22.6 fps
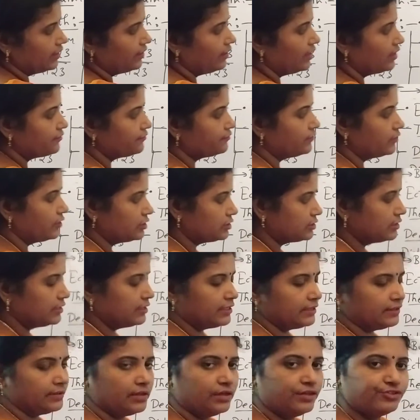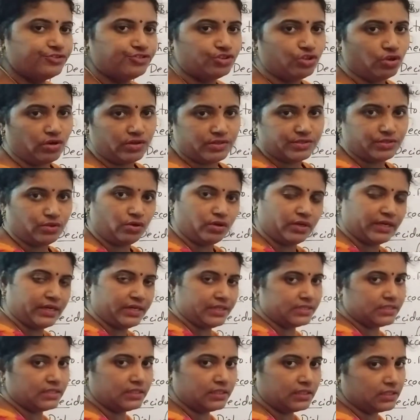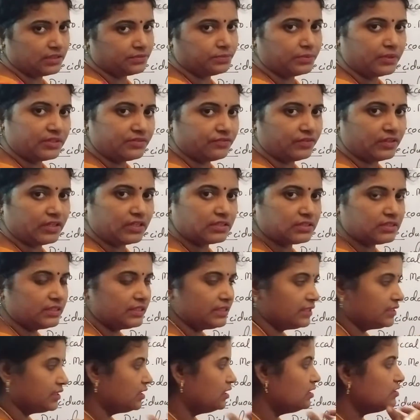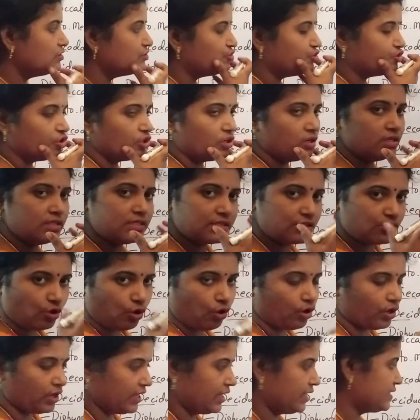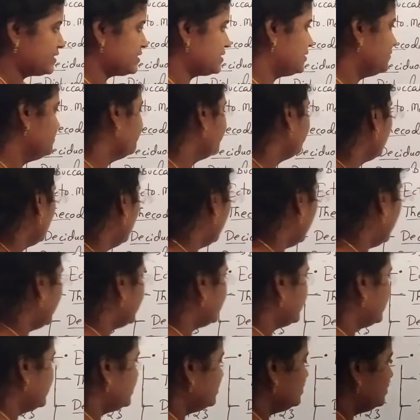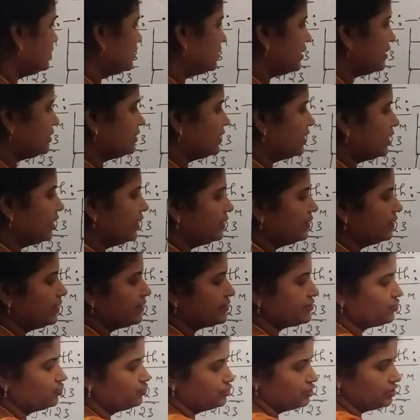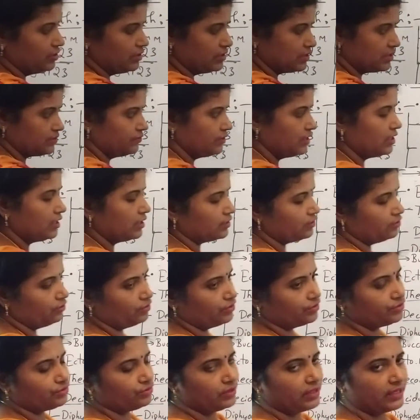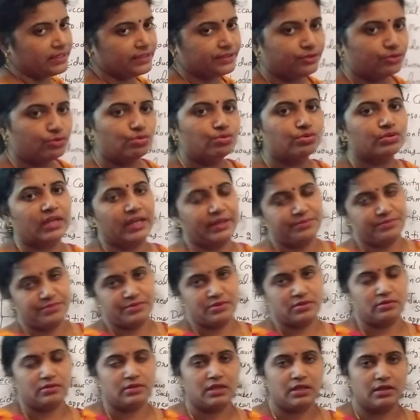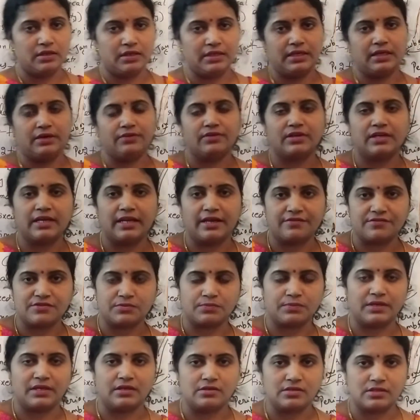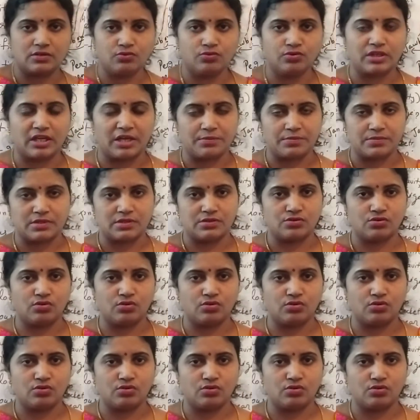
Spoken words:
They are fixed in the jaw sockets. It is fixed in the jaw sockets. And then they are deciduous. We are going to get 2 times in our lifespan, 2 times.